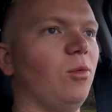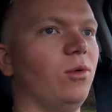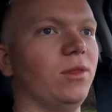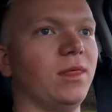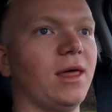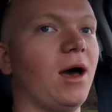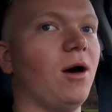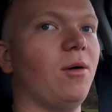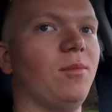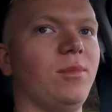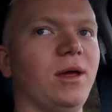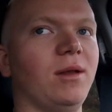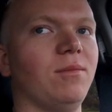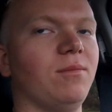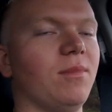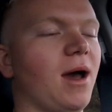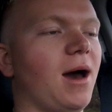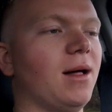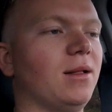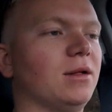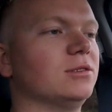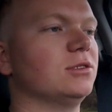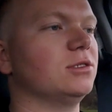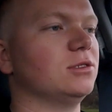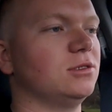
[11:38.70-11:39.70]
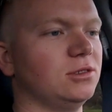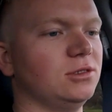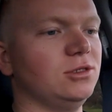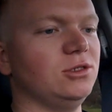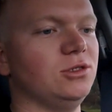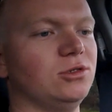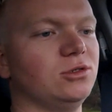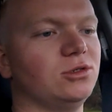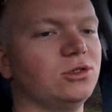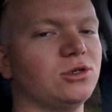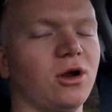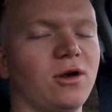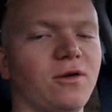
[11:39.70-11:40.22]
without being balanced.
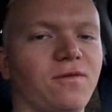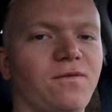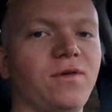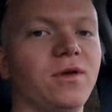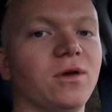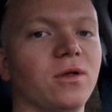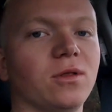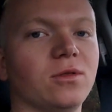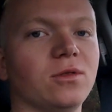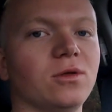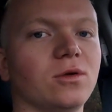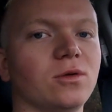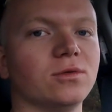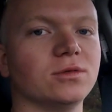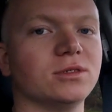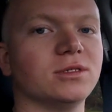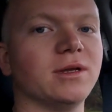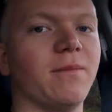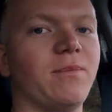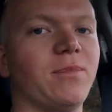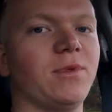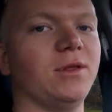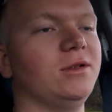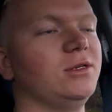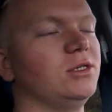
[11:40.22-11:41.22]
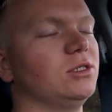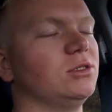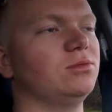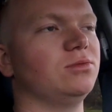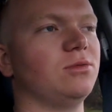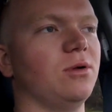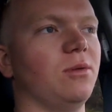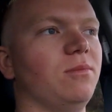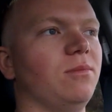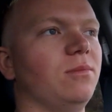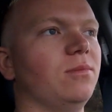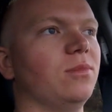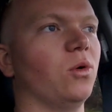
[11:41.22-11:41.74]
You start to feel a little something just
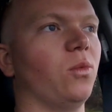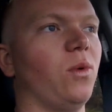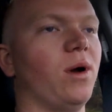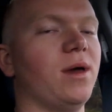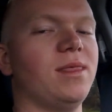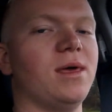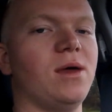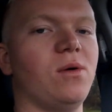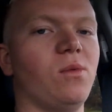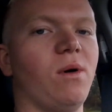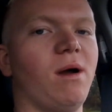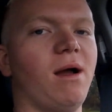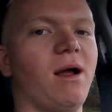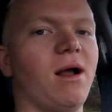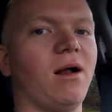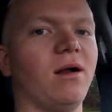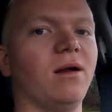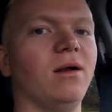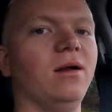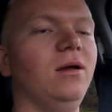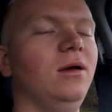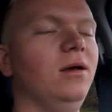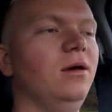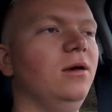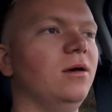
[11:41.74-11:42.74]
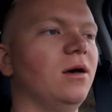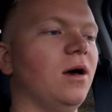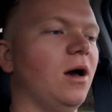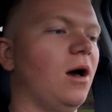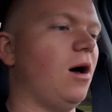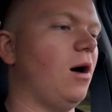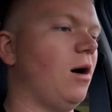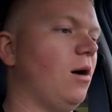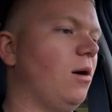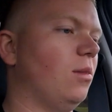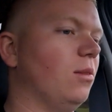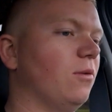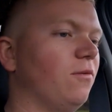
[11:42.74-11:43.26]
from the way they wear
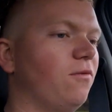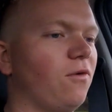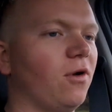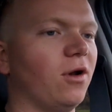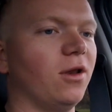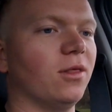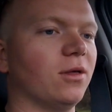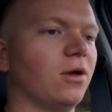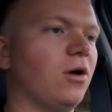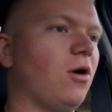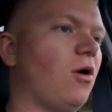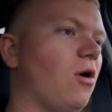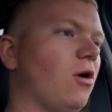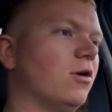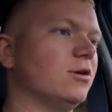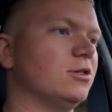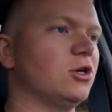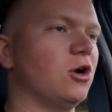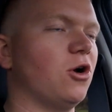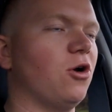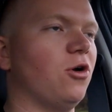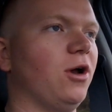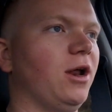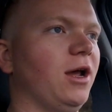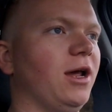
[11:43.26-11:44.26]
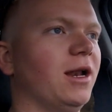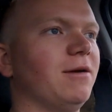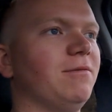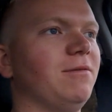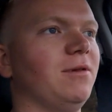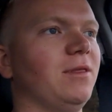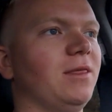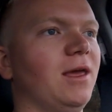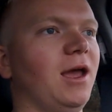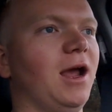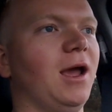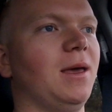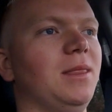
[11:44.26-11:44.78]
on the front of the car, turning and
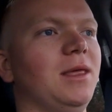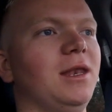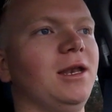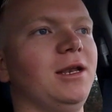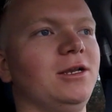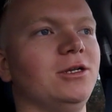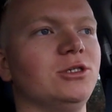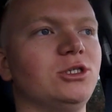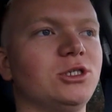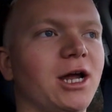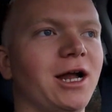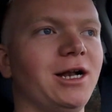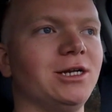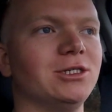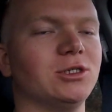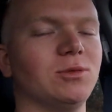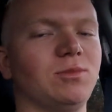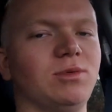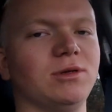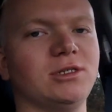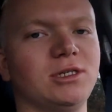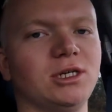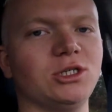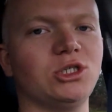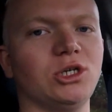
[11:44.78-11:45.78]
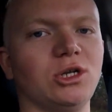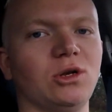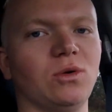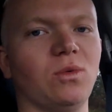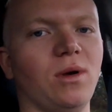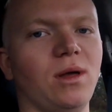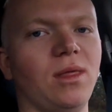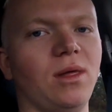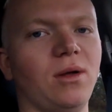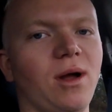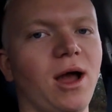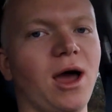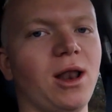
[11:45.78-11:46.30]
everything. And then you change the position
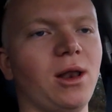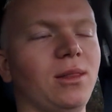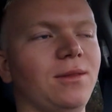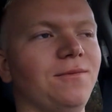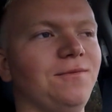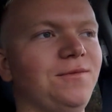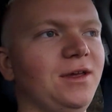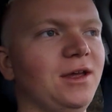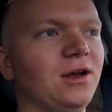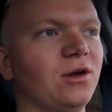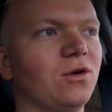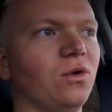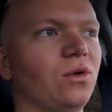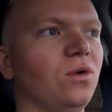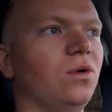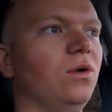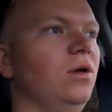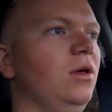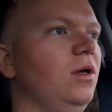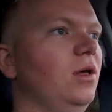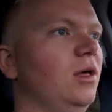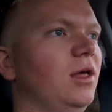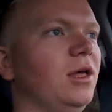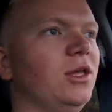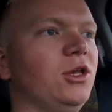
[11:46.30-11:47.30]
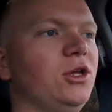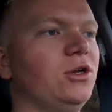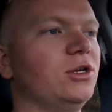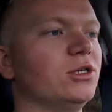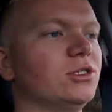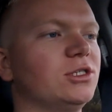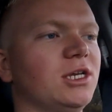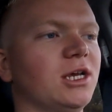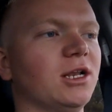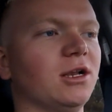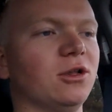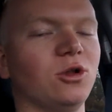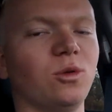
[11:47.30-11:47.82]
where they're at on the vehicle, you
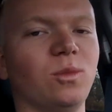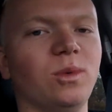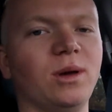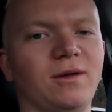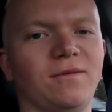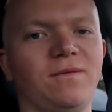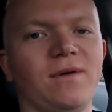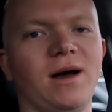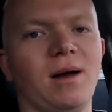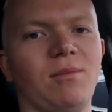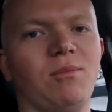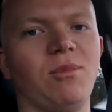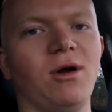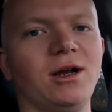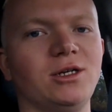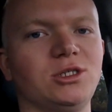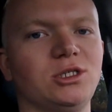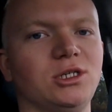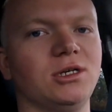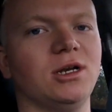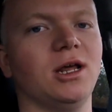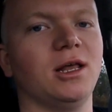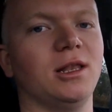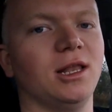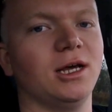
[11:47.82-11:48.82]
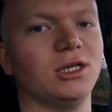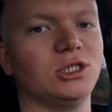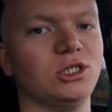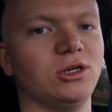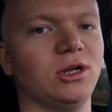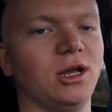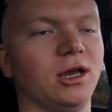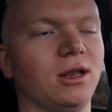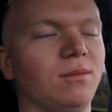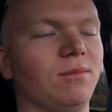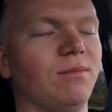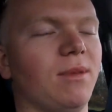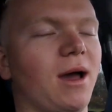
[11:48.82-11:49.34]
just get a little bit of vibration unless you
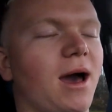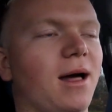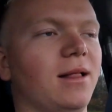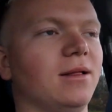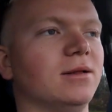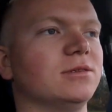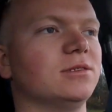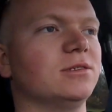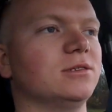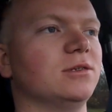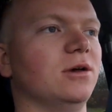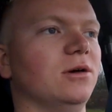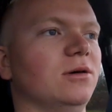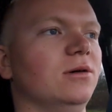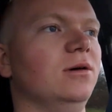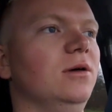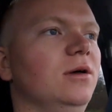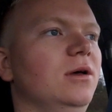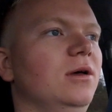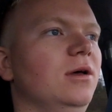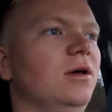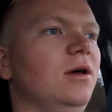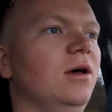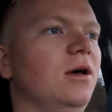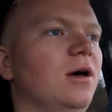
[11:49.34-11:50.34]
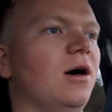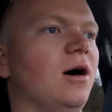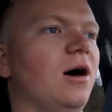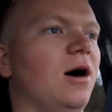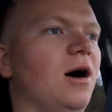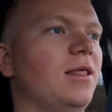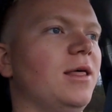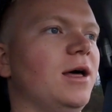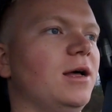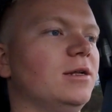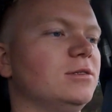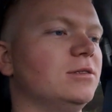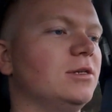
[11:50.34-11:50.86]
get them balanced. So
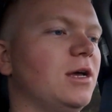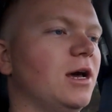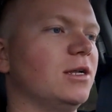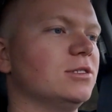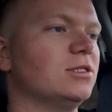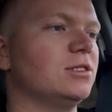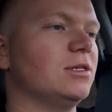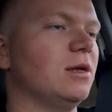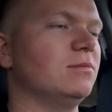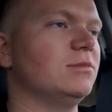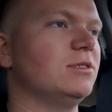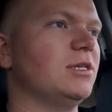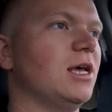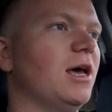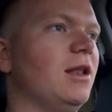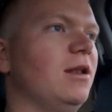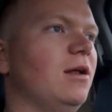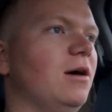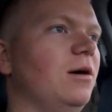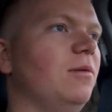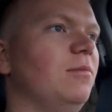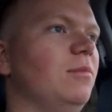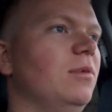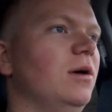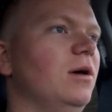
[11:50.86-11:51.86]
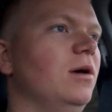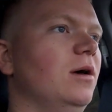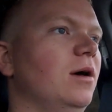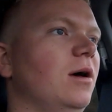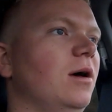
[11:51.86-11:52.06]
that kind of sums that up.